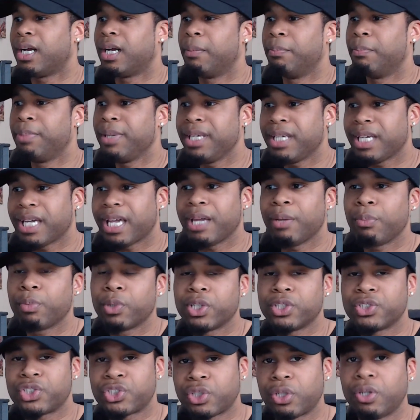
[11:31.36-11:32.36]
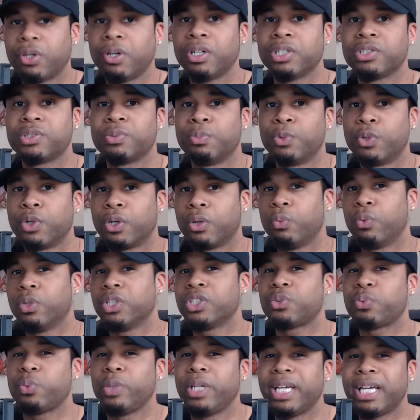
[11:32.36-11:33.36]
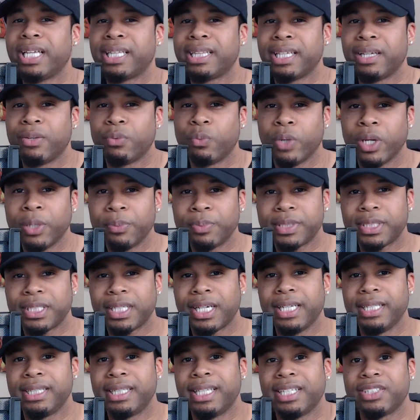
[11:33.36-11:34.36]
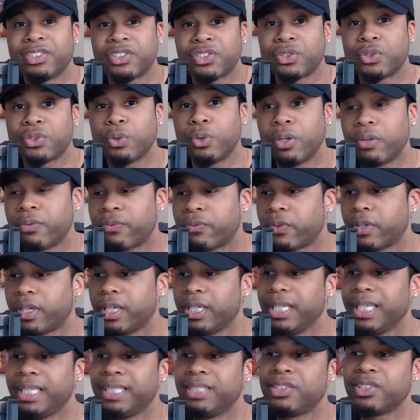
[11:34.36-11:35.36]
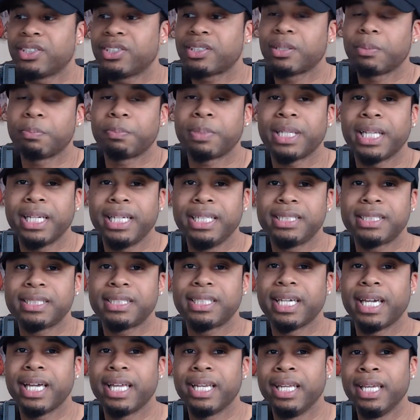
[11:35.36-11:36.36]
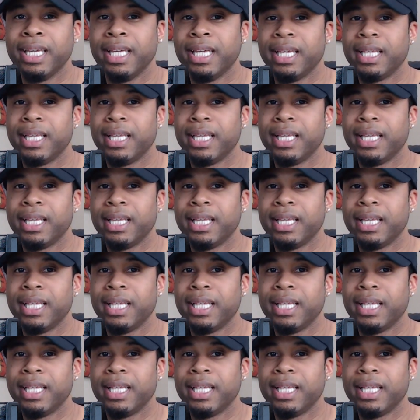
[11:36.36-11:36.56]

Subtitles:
being able to charge more once we had that website, that storefront, and just a place that